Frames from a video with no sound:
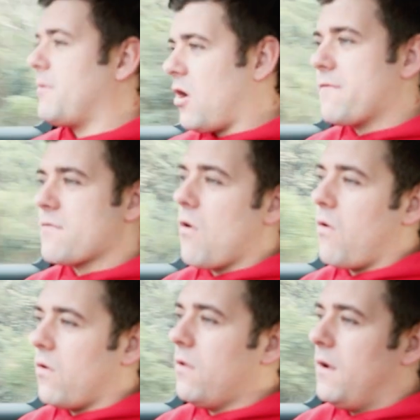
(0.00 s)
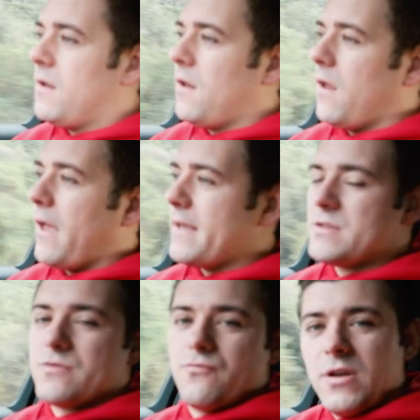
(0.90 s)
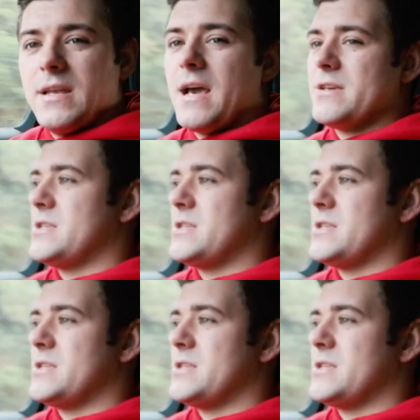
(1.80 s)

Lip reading: But overall, it's really nice